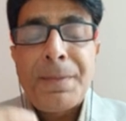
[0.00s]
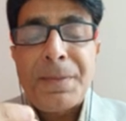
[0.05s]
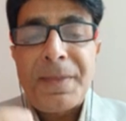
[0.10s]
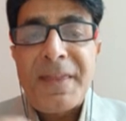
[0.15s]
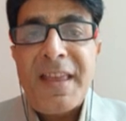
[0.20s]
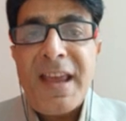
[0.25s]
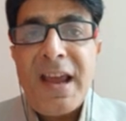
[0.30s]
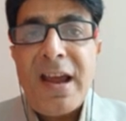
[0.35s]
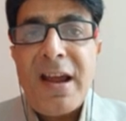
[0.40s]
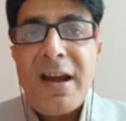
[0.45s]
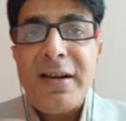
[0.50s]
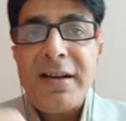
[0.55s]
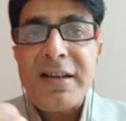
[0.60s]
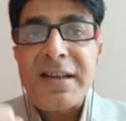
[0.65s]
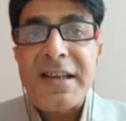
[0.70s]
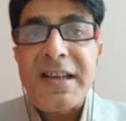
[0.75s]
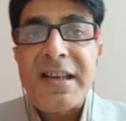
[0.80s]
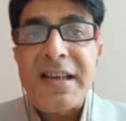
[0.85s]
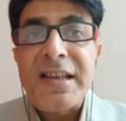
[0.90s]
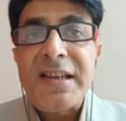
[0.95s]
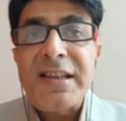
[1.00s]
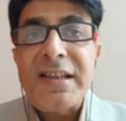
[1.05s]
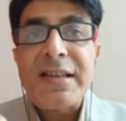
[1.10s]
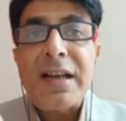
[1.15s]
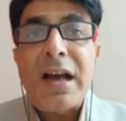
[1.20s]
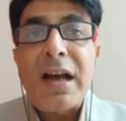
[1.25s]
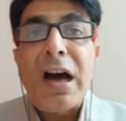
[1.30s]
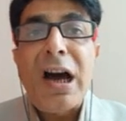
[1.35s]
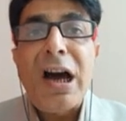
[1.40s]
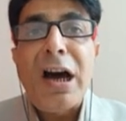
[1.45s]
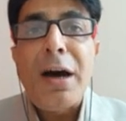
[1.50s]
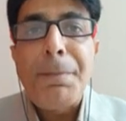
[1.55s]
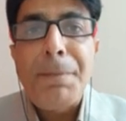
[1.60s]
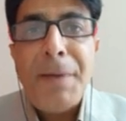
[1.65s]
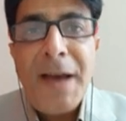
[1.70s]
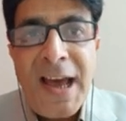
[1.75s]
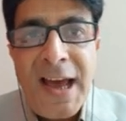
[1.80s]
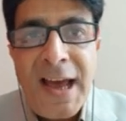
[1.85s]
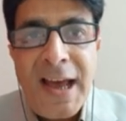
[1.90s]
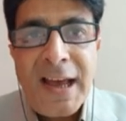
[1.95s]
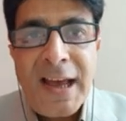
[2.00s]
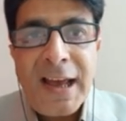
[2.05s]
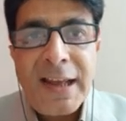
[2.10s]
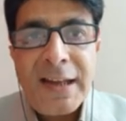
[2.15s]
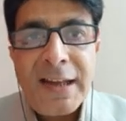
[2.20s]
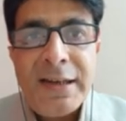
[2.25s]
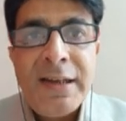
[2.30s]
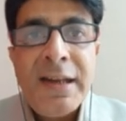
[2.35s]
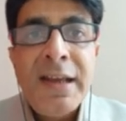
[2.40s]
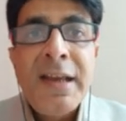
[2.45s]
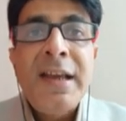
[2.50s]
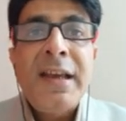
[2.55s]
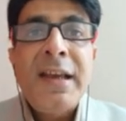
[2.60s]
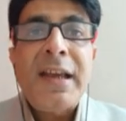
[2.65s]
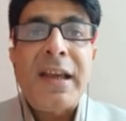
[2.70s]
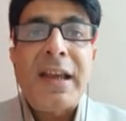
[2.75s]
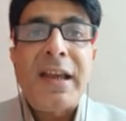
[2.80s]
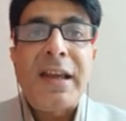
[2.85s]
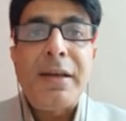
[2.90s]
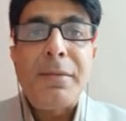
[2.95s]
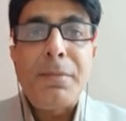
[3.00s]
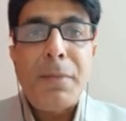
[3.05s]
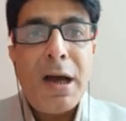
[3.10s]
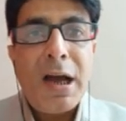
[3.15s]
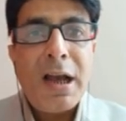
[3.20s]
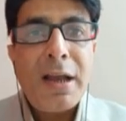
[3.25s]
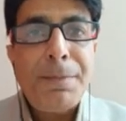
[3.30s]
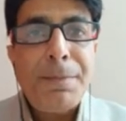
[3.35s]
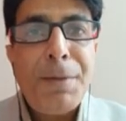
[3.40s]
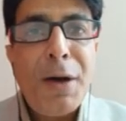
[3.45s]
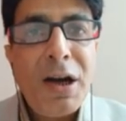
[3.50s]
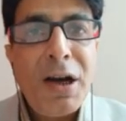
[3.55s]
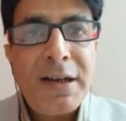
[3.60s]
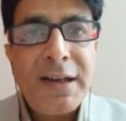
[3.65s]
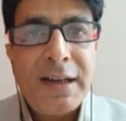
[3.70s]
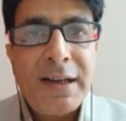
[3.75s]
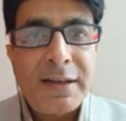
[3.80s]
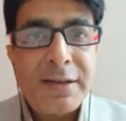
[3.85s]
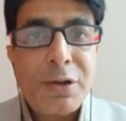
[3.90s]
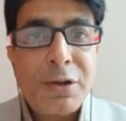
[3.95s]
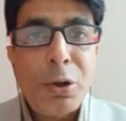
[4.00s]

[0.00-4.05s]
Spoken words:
there is a pen in my pocket.